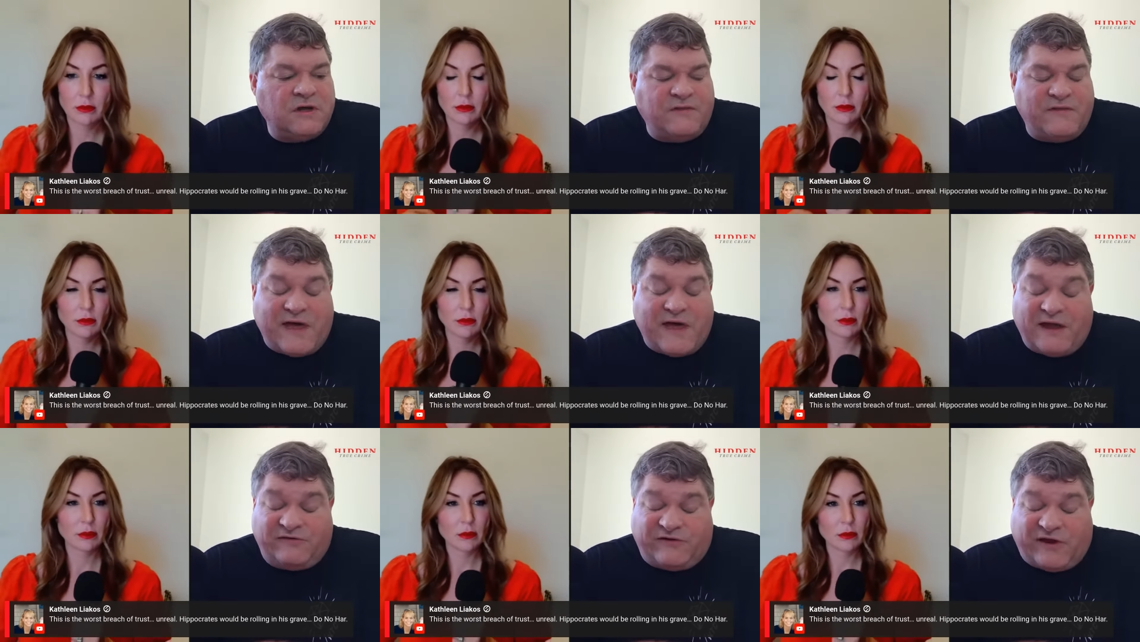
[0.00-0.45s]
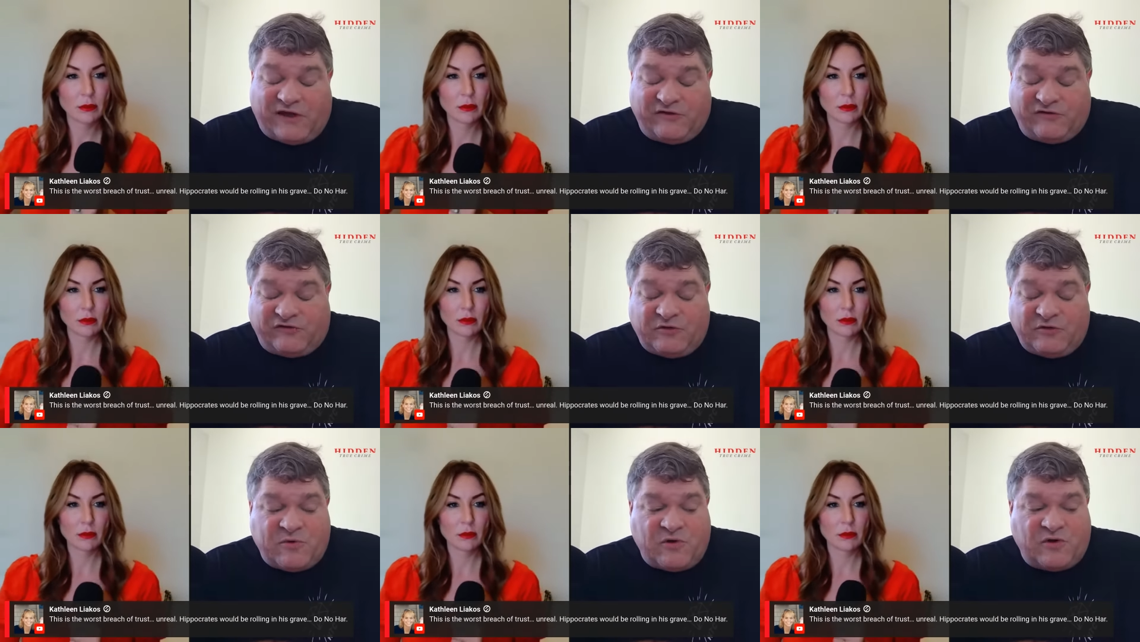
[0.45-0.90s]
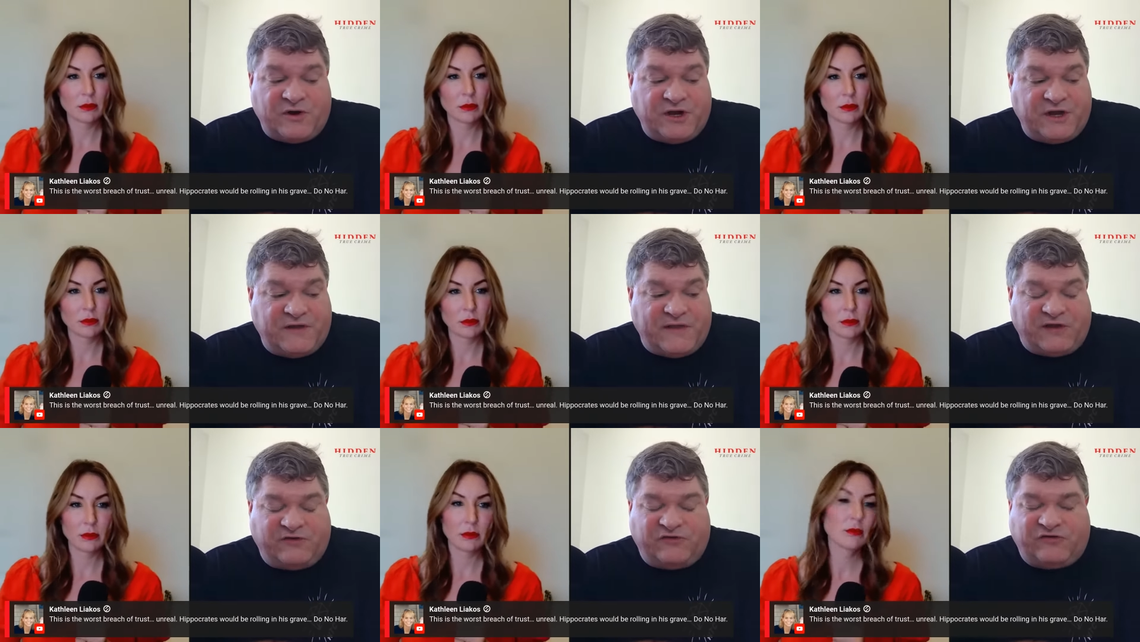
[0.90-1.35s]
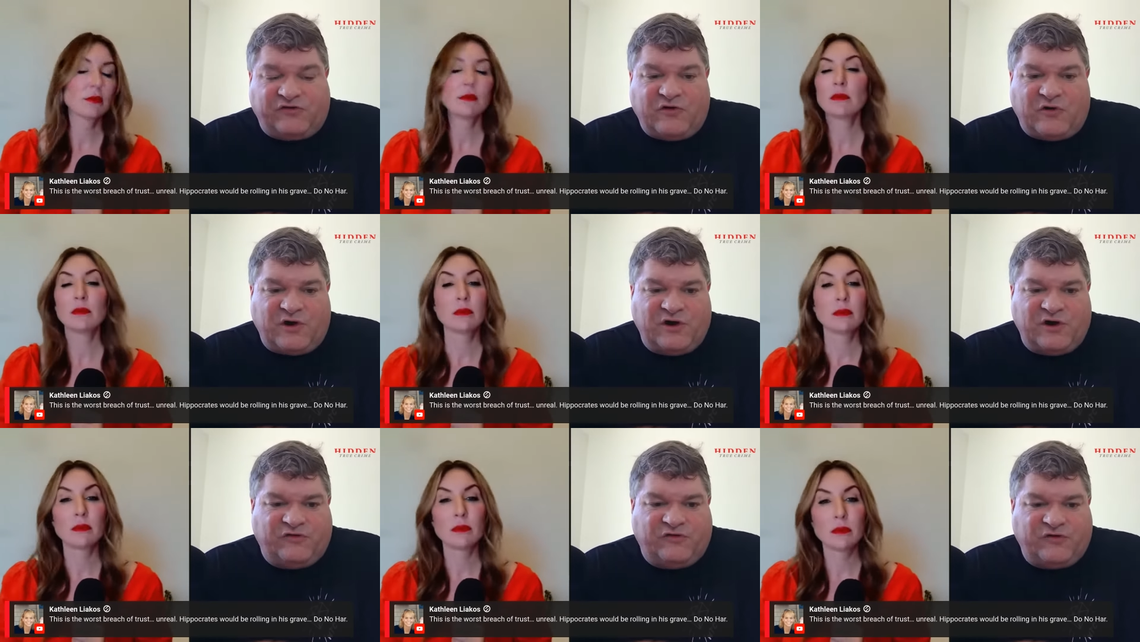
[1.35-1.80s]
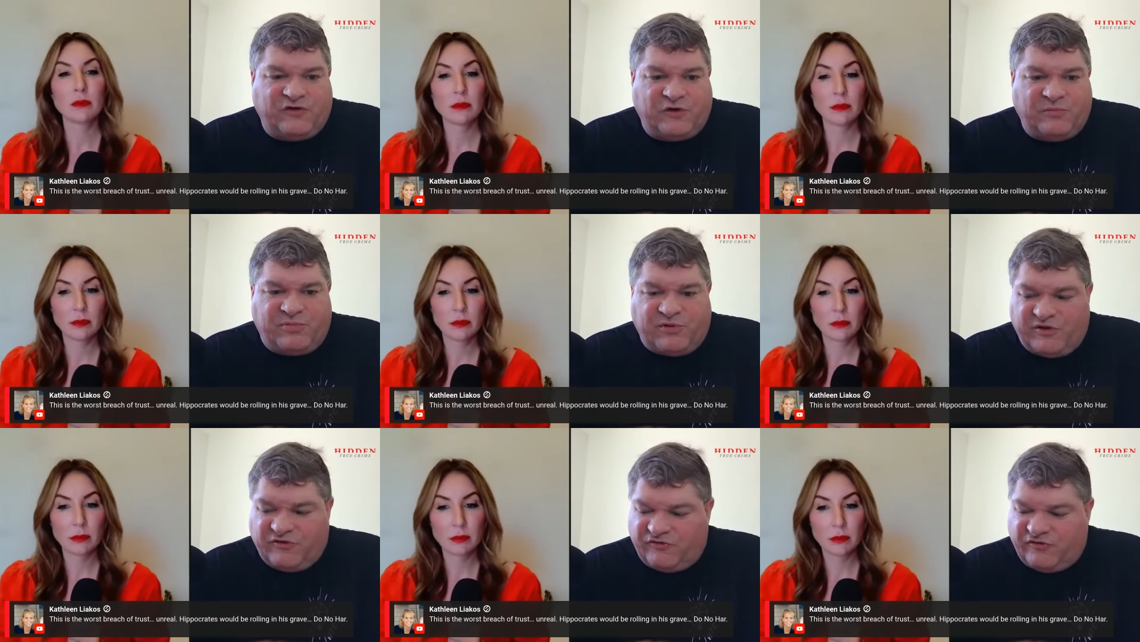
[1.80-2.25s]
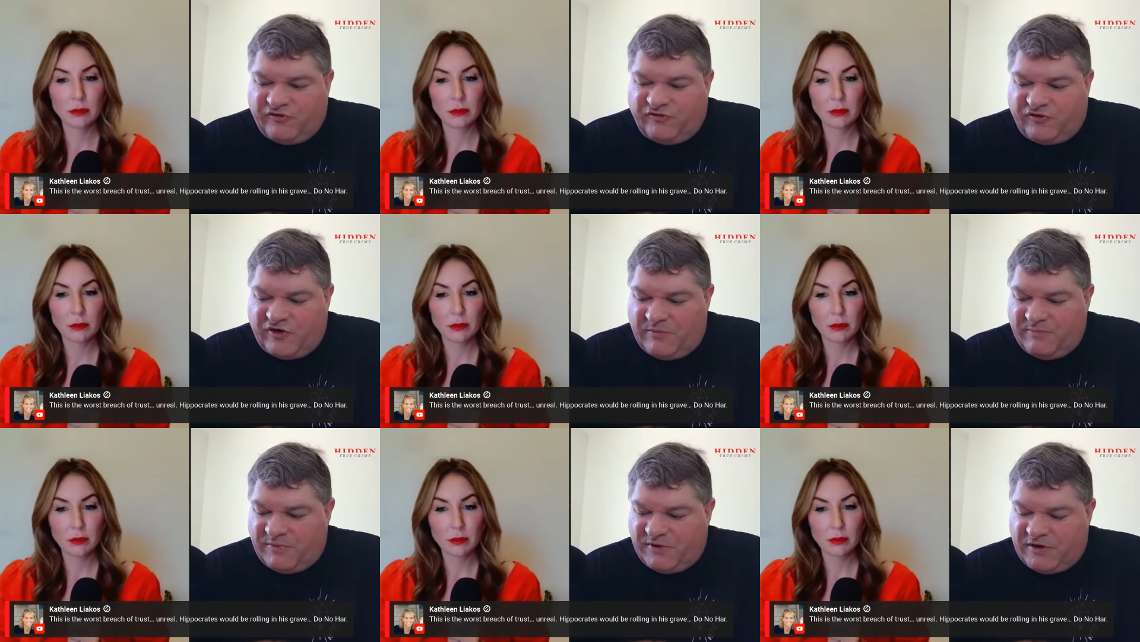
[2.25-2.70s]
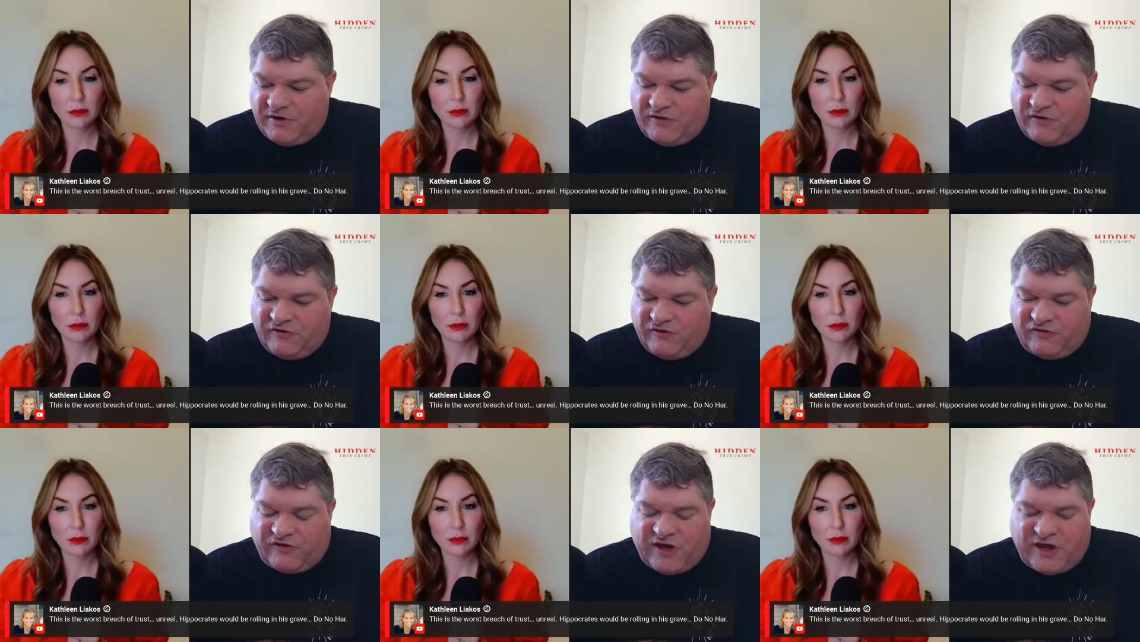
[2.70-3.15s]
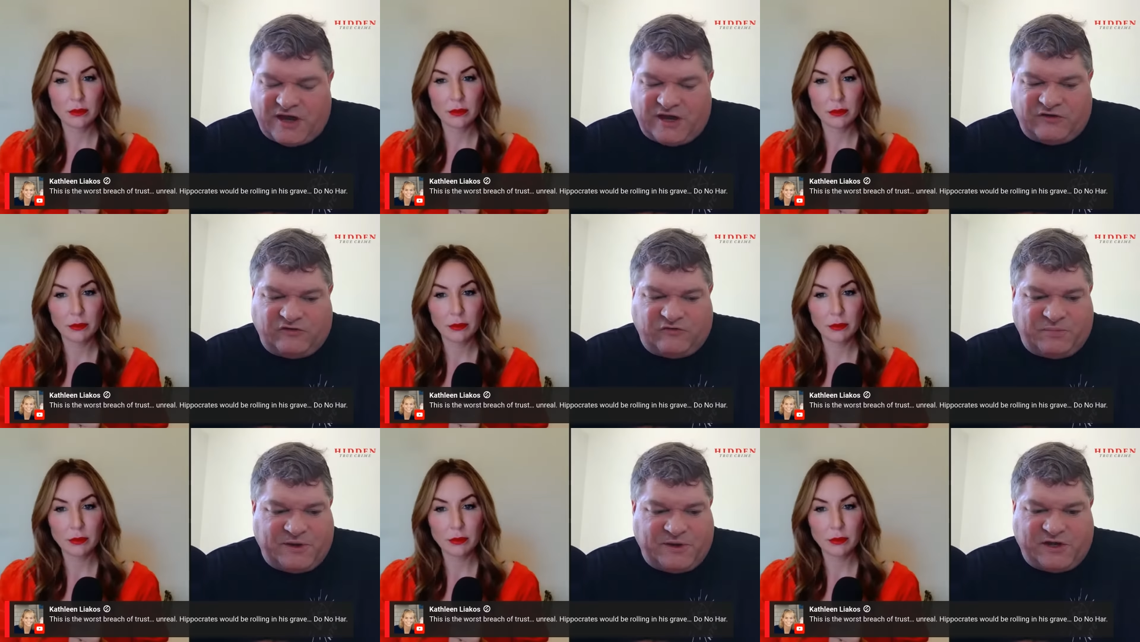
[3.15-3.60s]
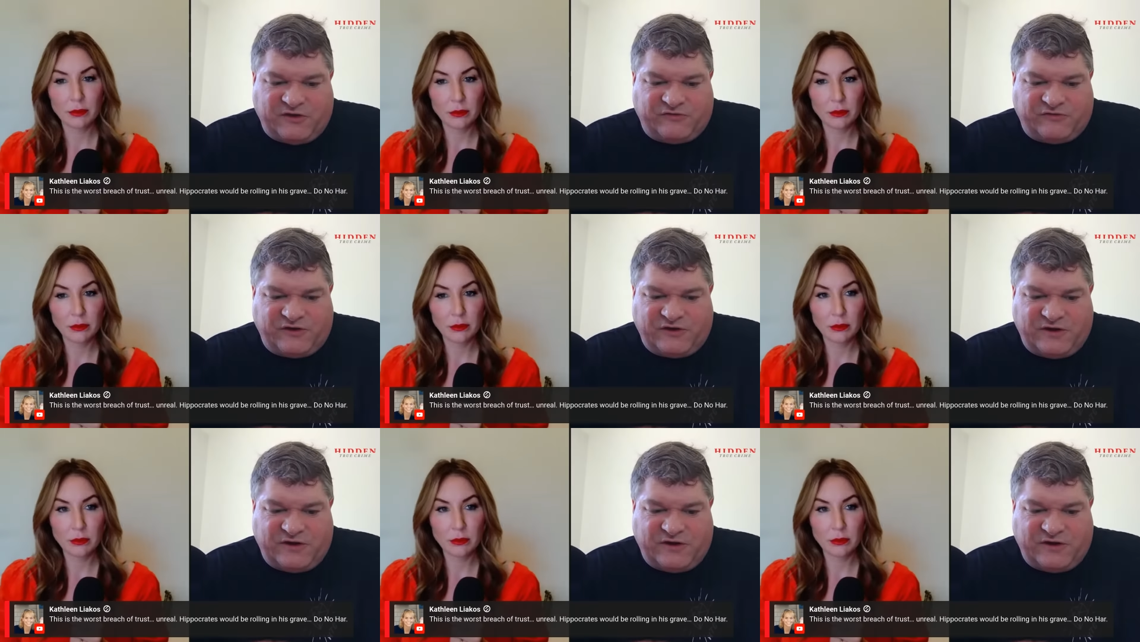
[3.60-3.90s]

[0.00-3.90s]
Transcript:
Speaker 1: that testimony and that story is a good place to jump into this case because it,